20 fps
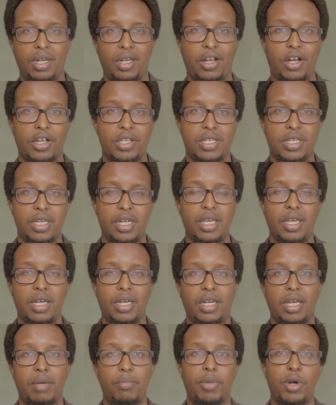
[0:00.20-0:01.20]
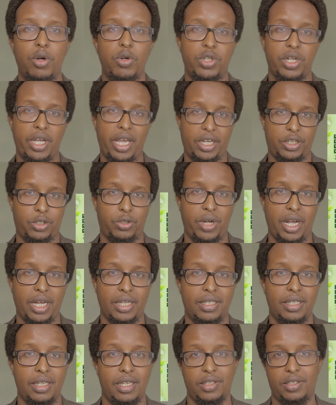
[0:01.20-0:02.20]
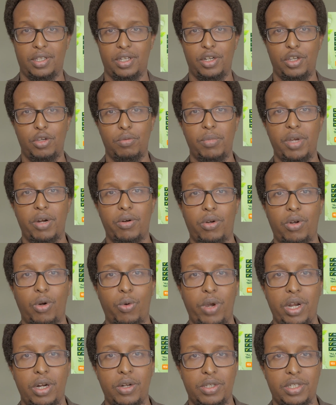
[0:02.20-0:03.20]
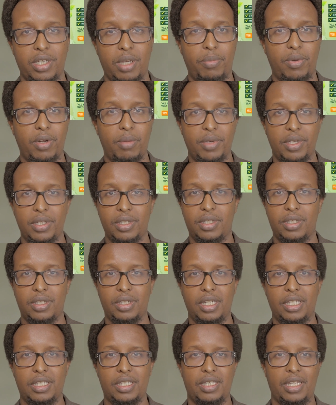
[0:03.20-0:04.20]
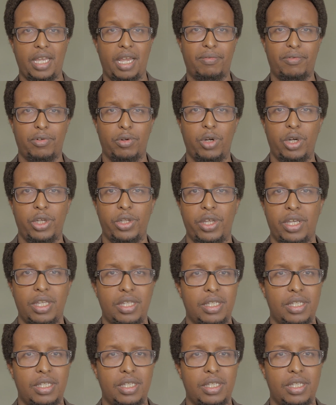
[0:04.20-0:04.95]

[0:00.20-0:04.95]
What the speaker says: Garcinia Cambogia extract is the new miracle weight loss supplement. It's everywhere on the